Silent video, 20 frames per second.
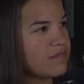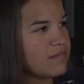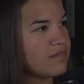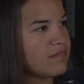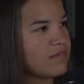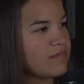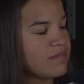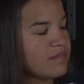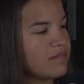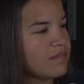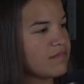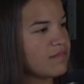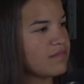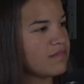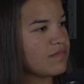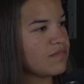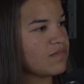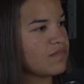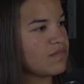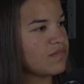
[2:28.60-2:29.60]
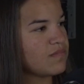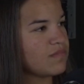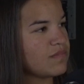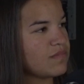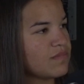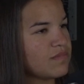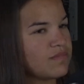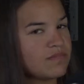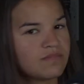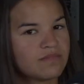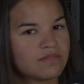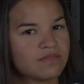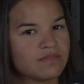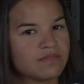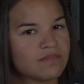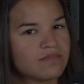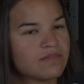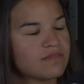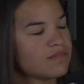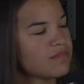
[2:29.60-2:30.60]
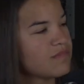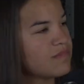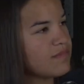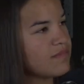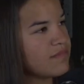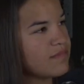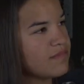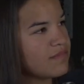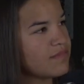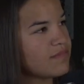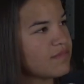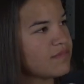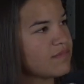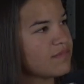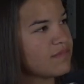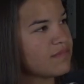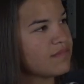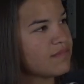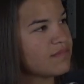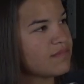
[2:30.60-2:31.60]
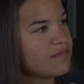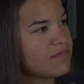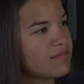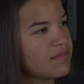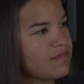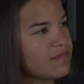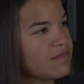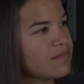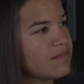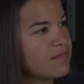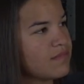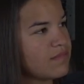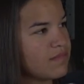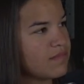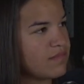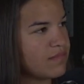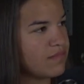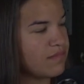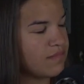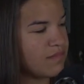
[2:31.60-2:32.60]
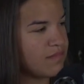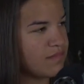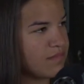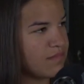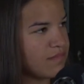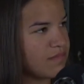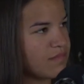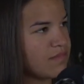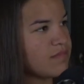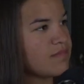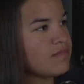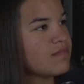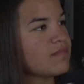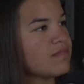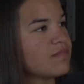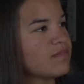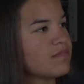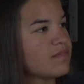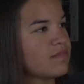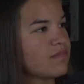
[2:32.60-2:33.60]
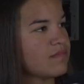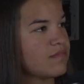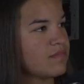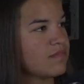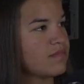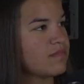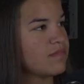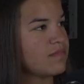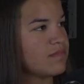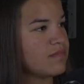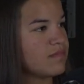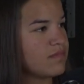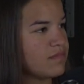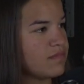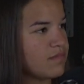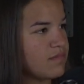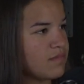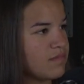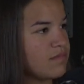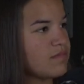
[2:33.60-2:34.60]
(not speaking)